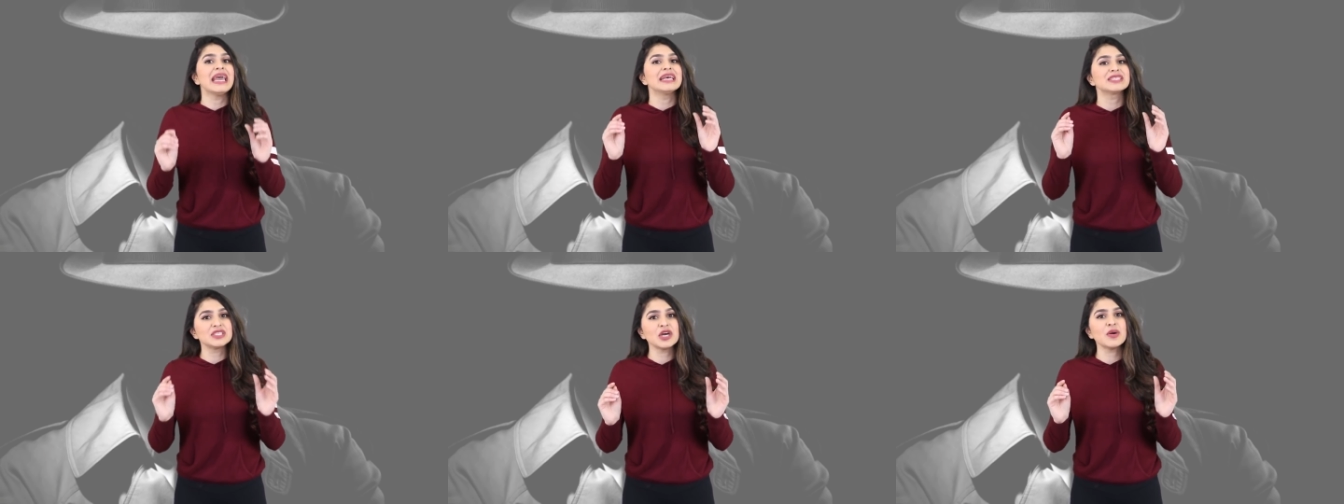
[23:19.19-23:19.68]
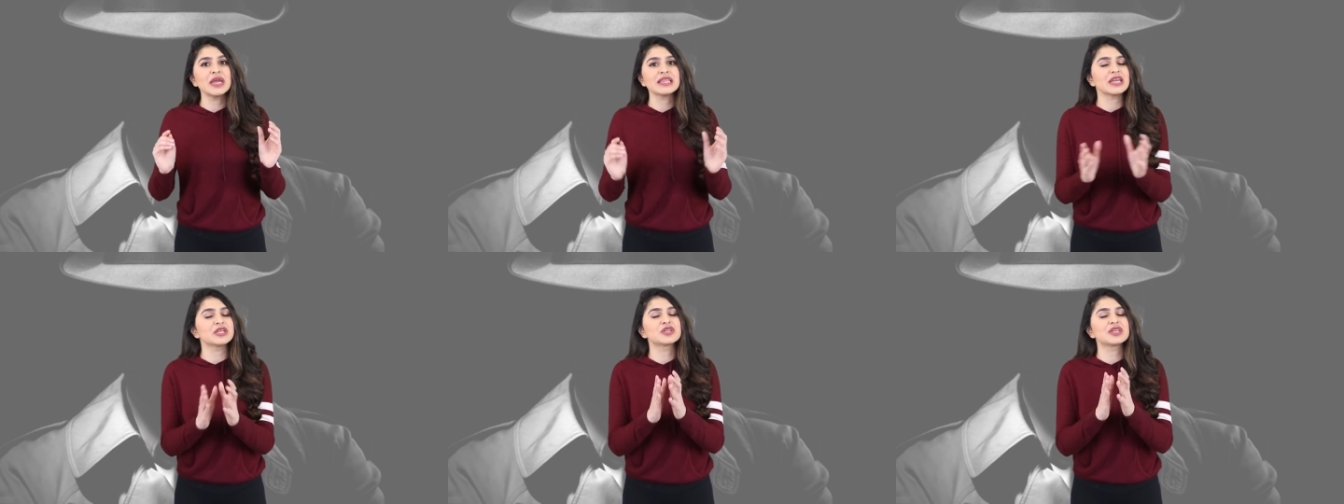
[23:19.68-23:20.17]
is
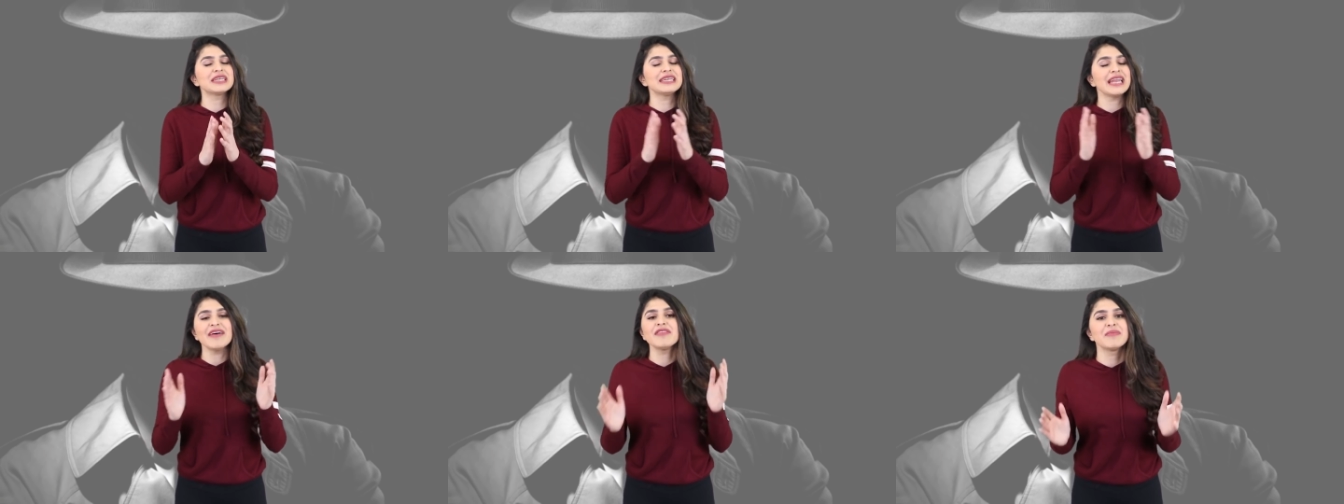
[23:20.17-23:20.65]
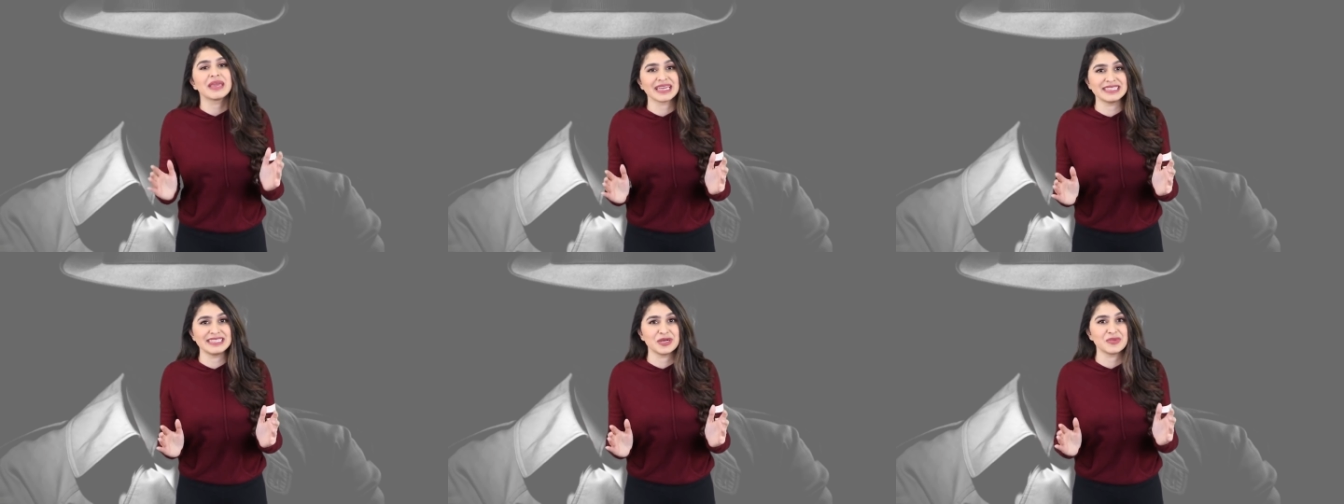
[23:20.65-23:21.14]
knowing that you should never
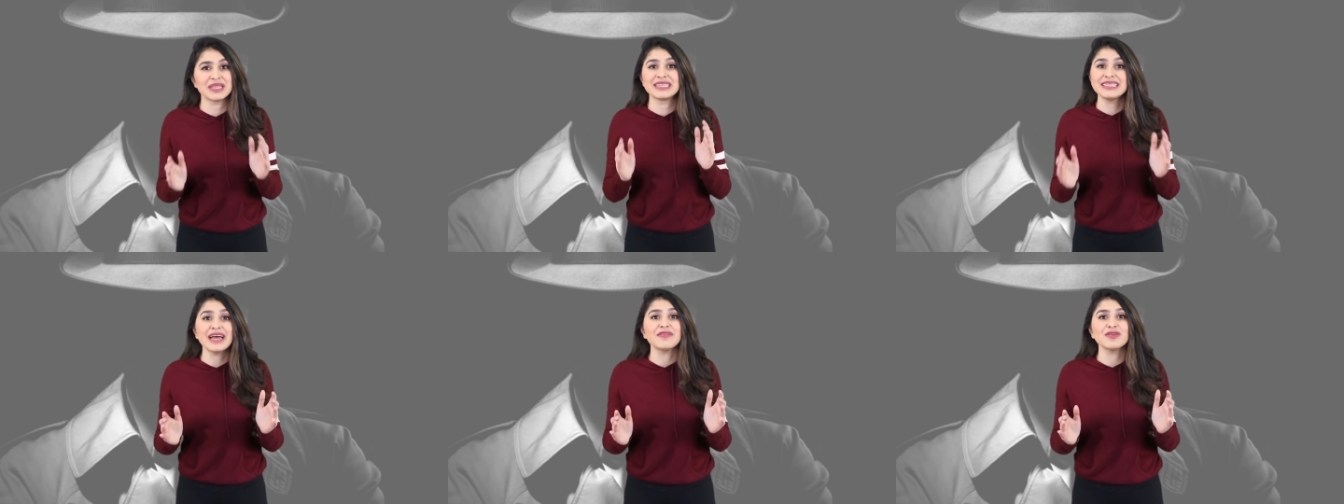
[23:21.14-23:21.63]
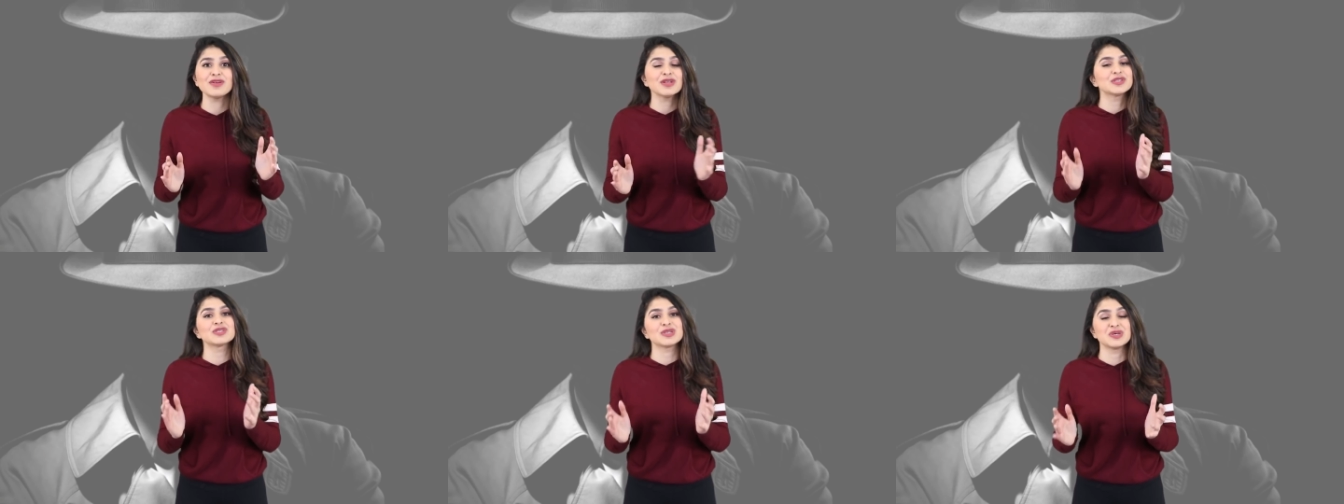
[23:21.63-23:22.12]
make a deal with the
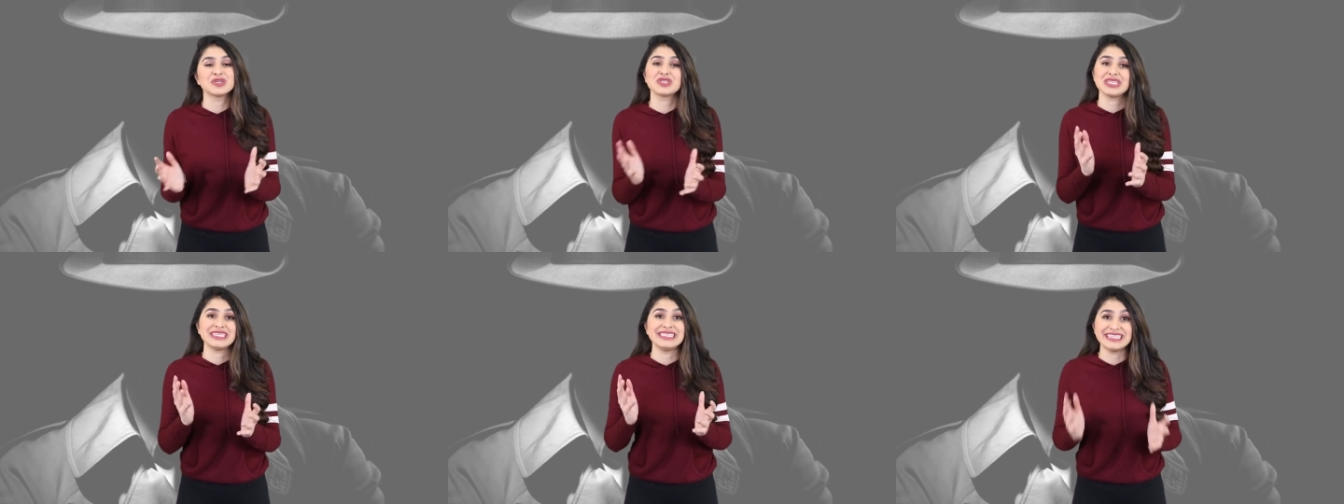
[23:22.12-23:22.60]
devil, so she